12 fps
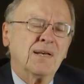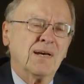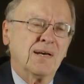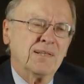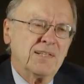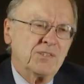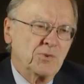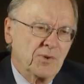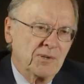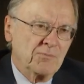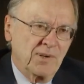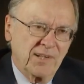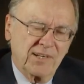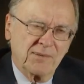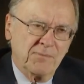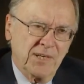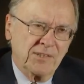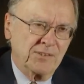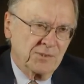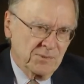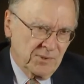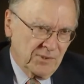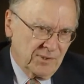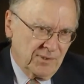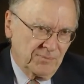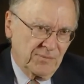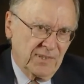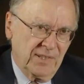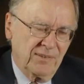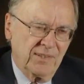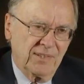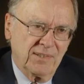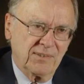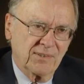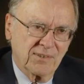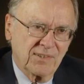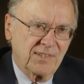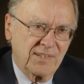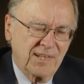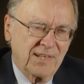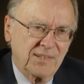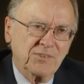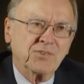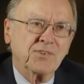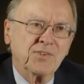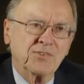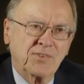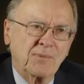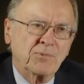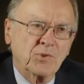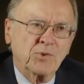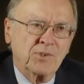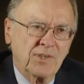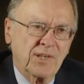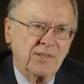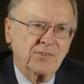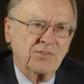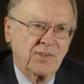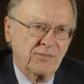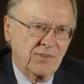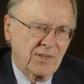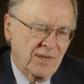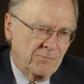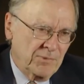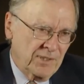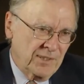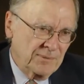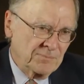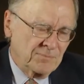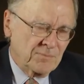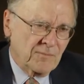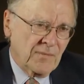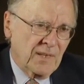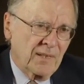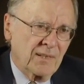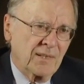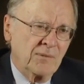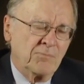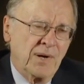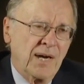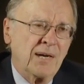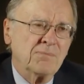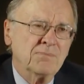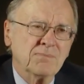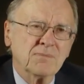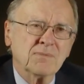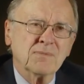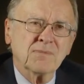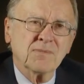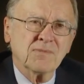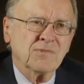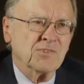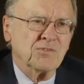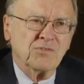Uh, each one played a major role in the early days and the subsequent days of the company. Now, Bob was